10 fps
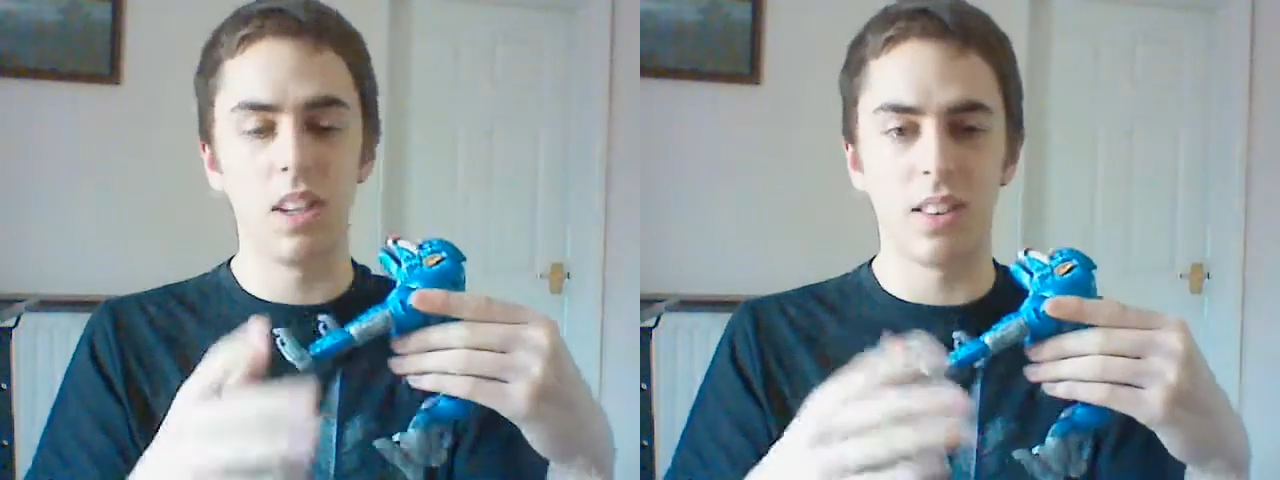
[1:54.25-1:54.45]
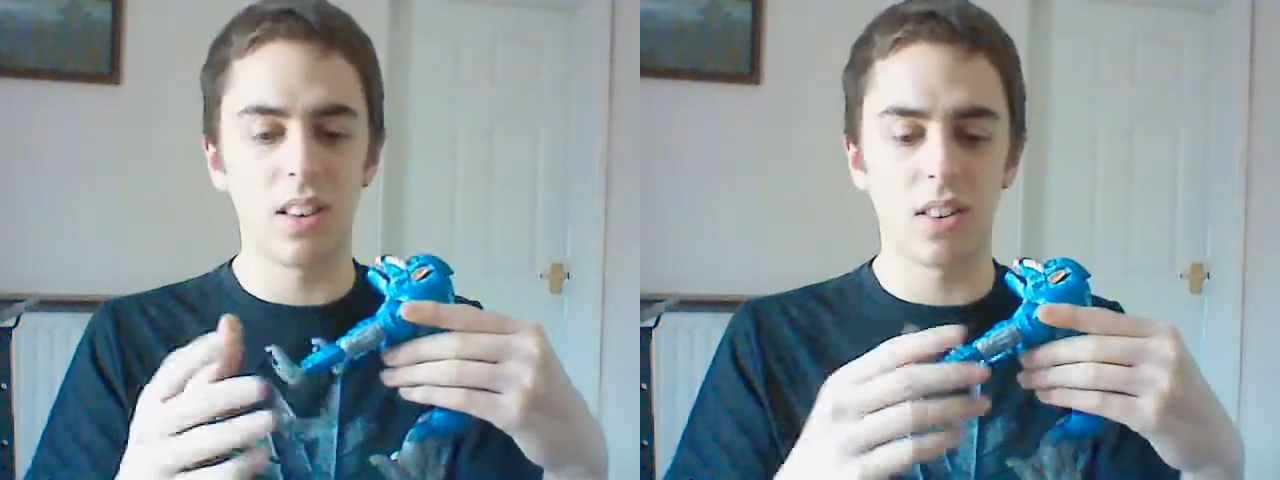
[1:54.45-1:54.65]

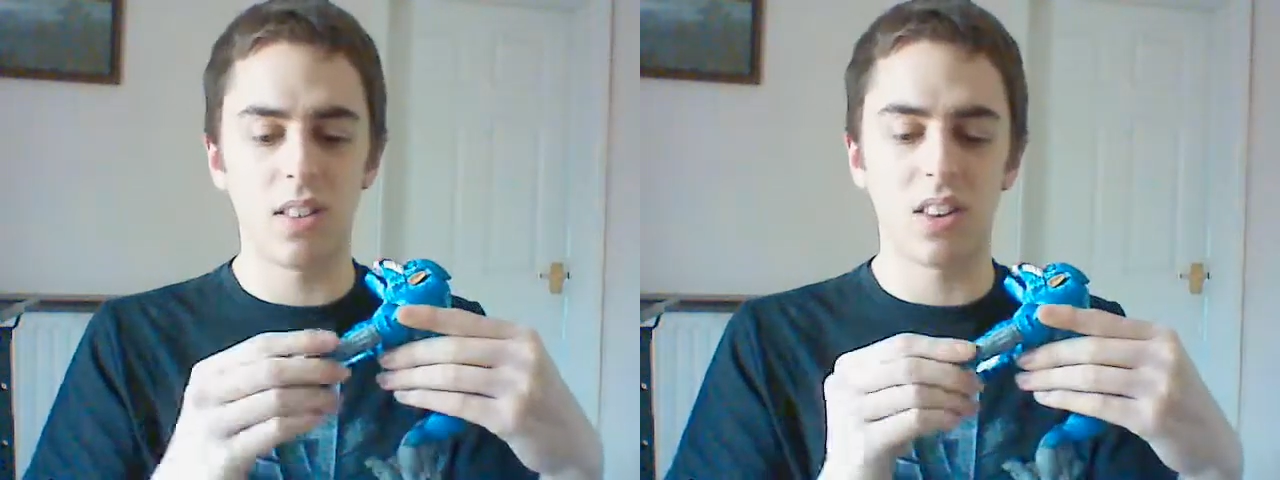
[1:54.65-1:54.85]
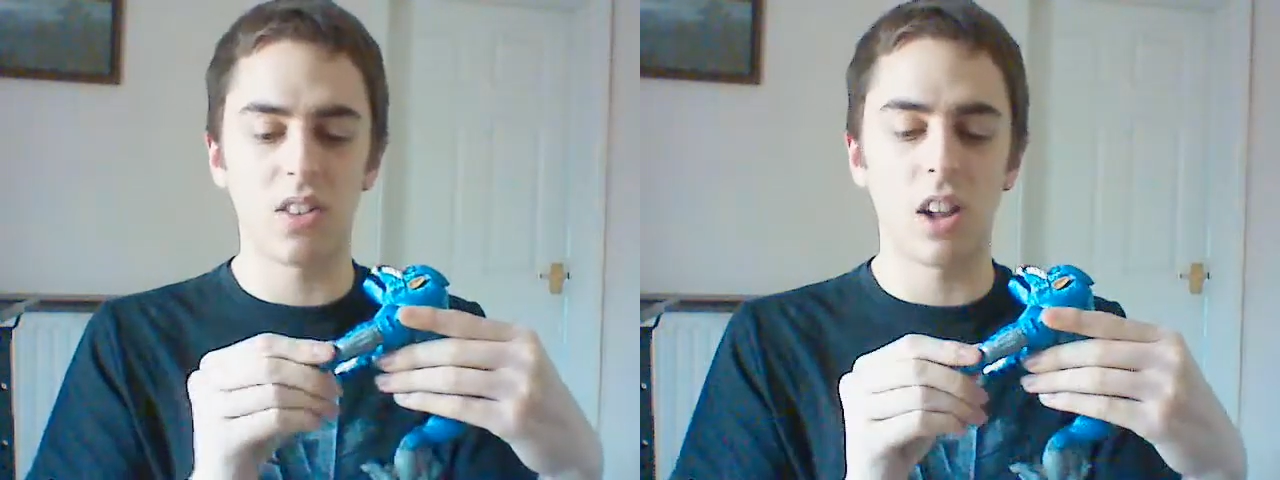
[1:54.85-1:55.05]

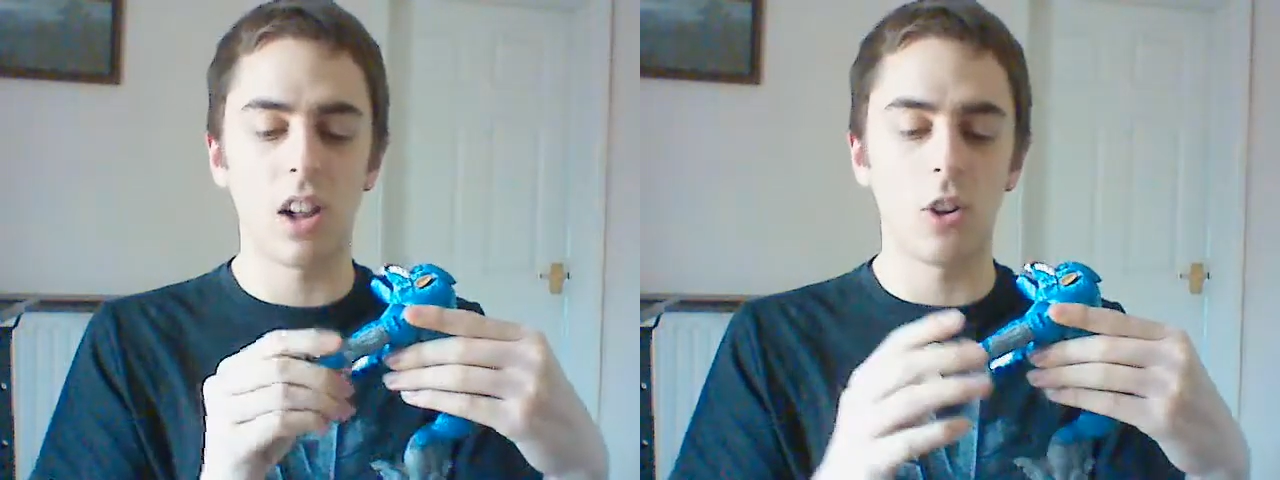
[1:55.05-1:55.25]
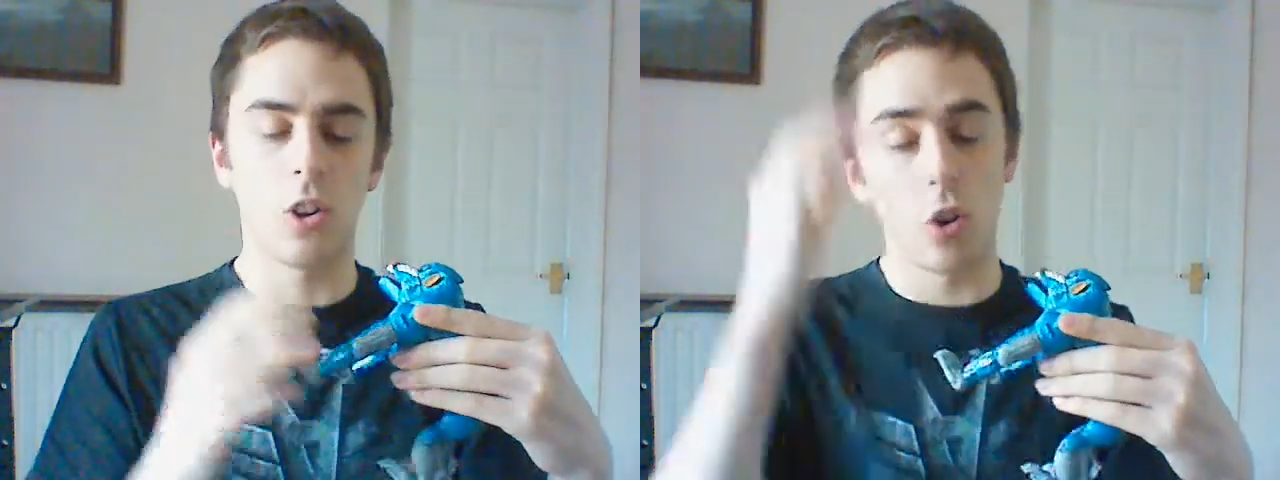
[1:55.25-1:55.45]
This
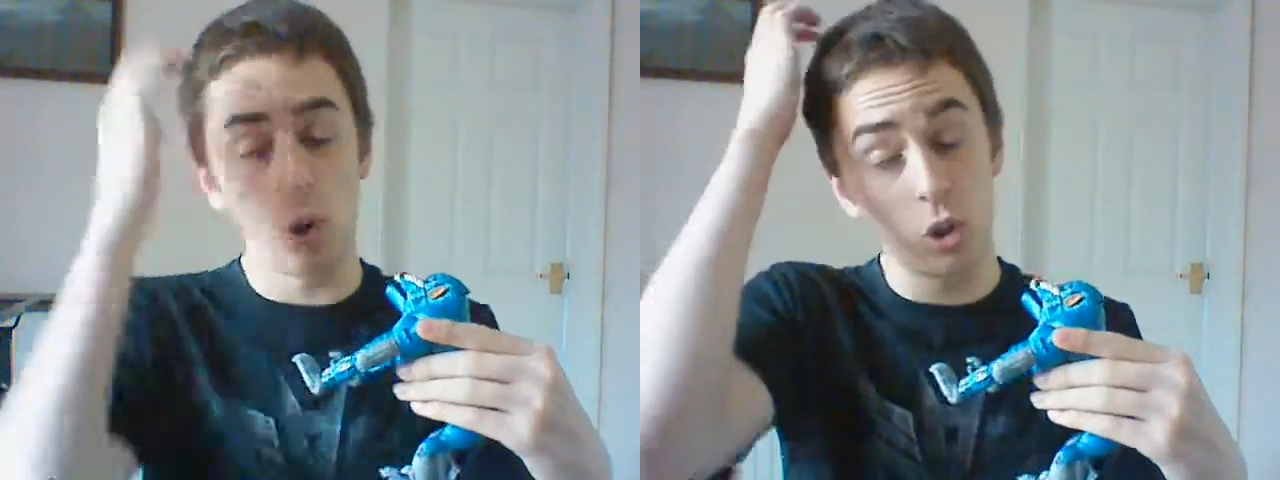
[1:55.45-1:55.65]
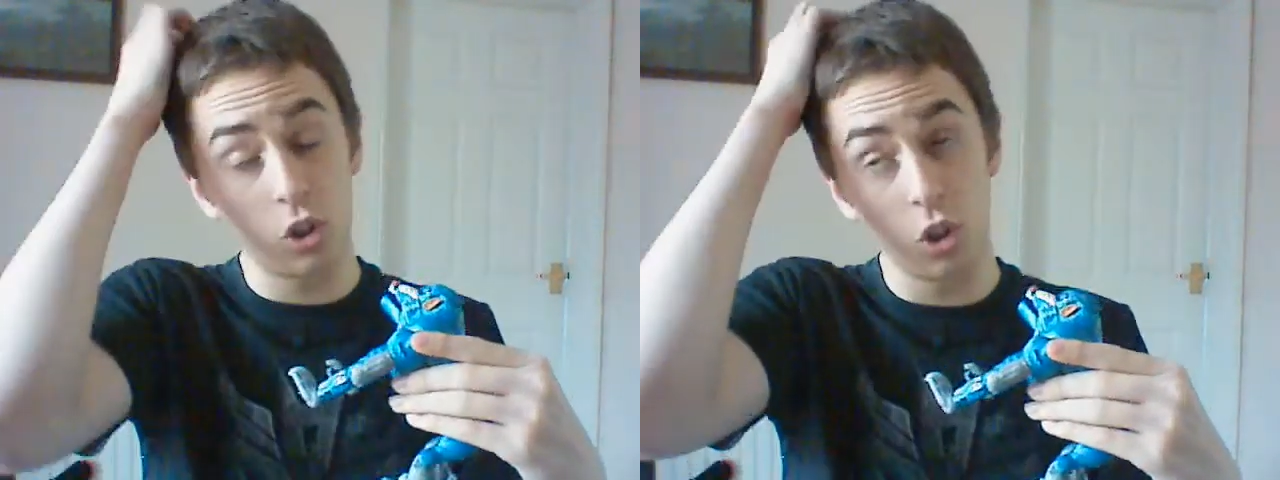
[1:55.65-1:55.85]
I'll
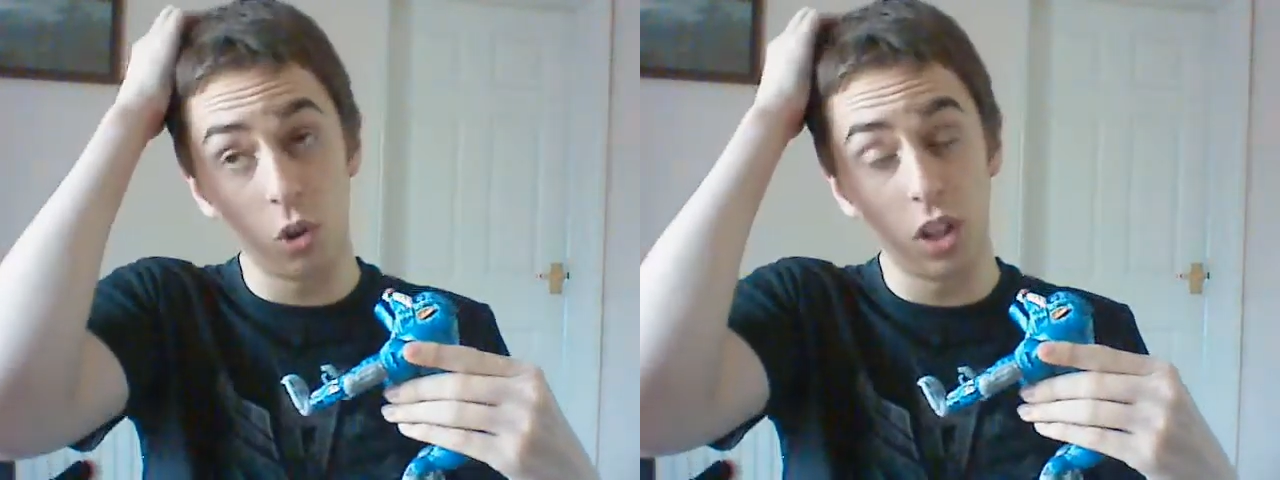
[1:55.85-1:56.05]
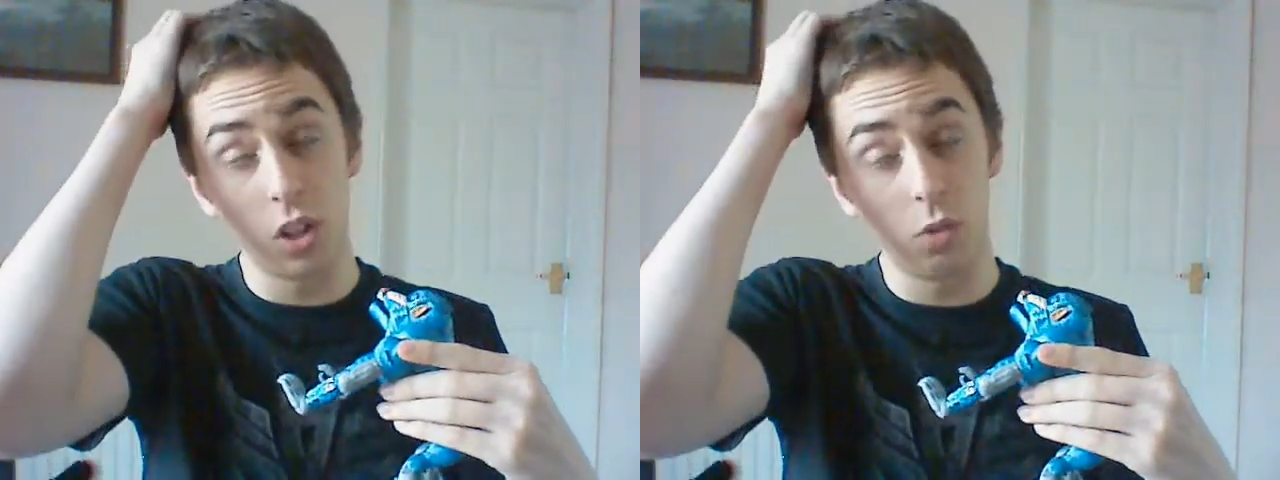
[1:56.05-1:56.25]
all
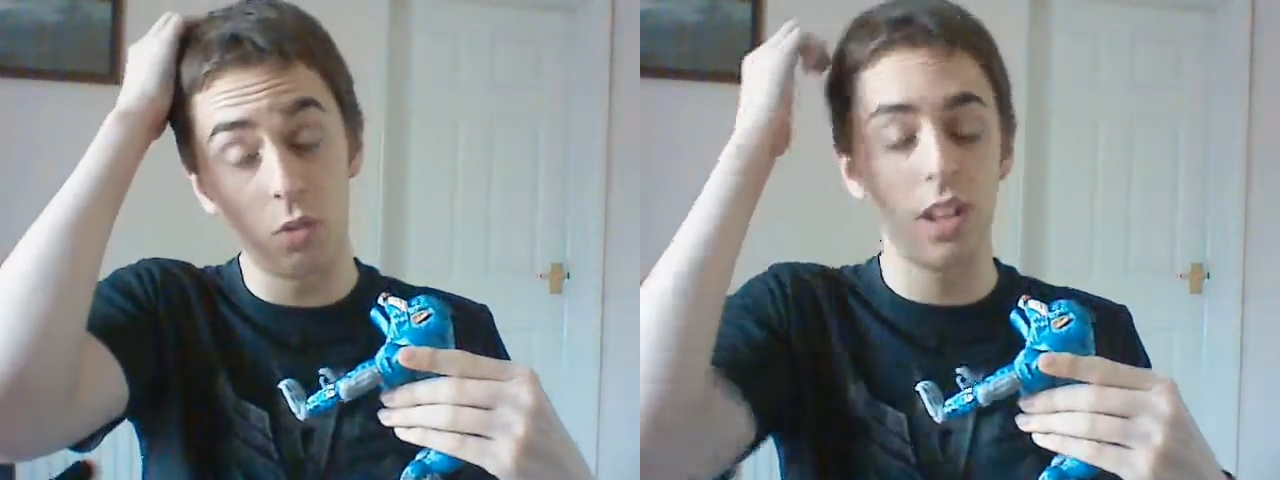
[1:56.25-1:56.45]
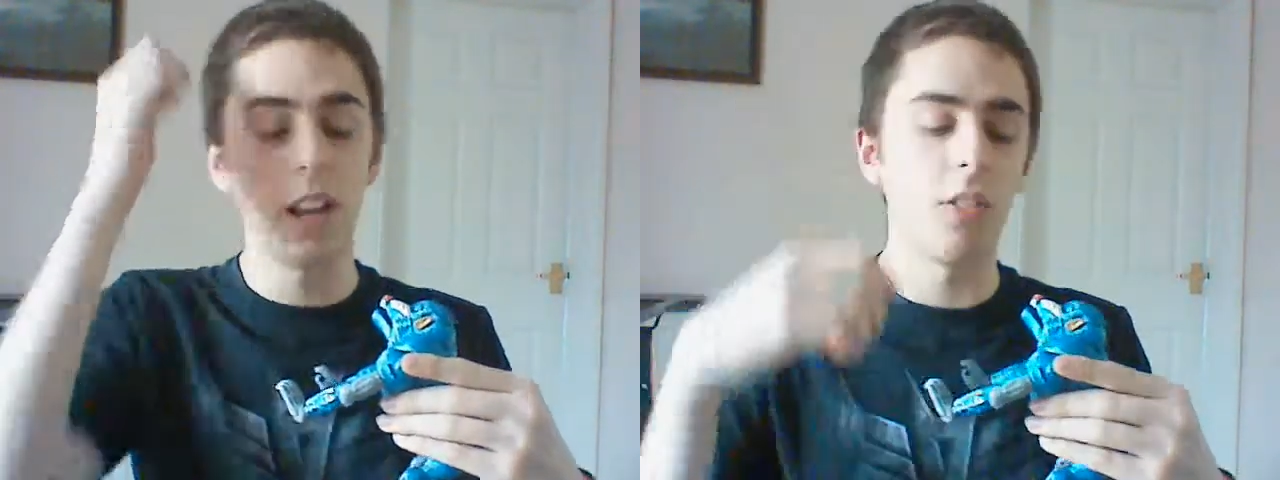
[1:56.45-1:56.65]
show you
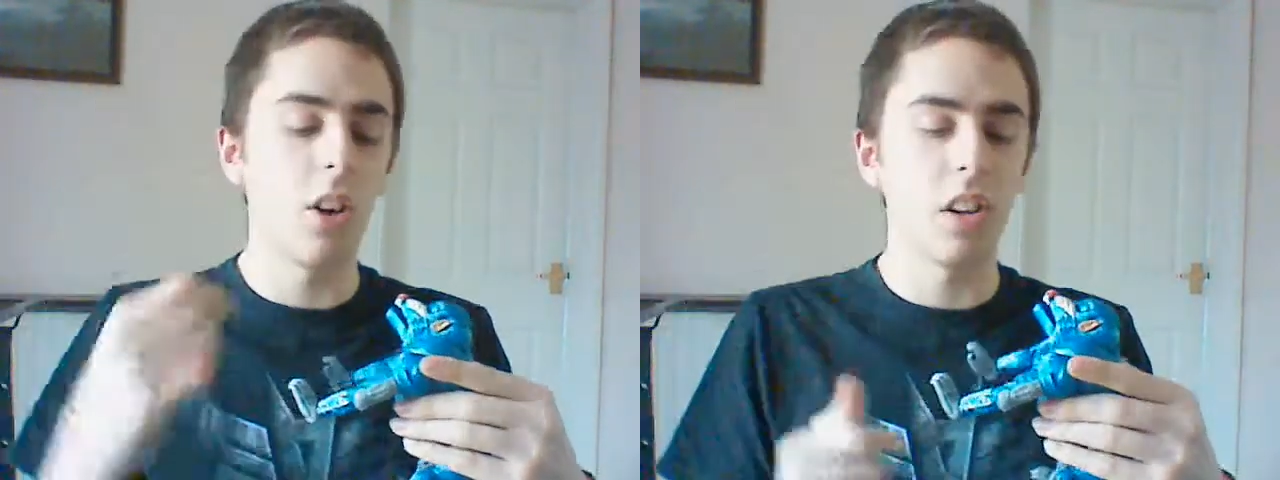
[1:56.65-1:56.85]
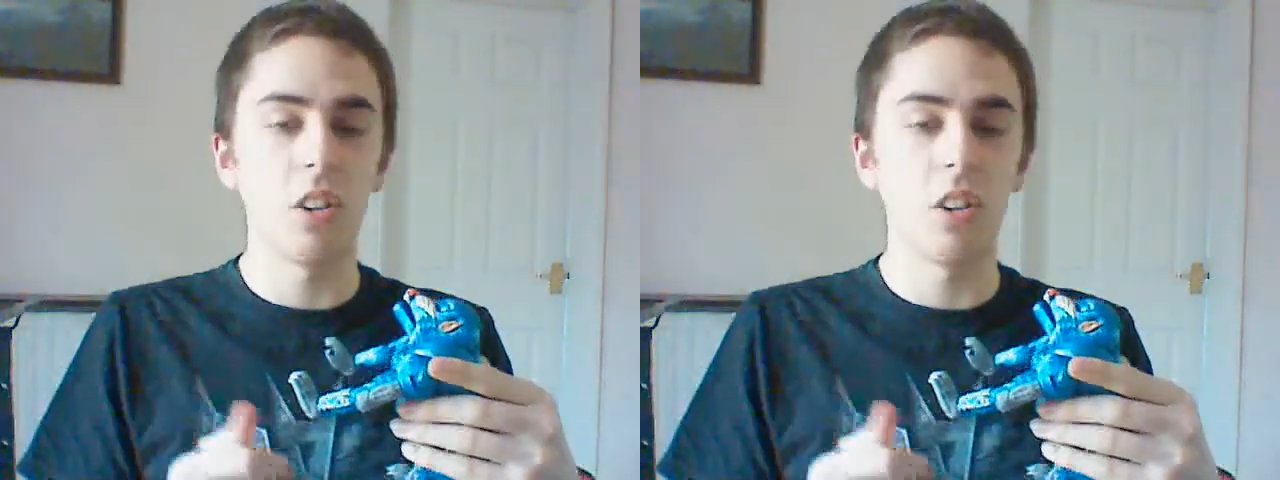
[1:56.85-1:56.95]
later on.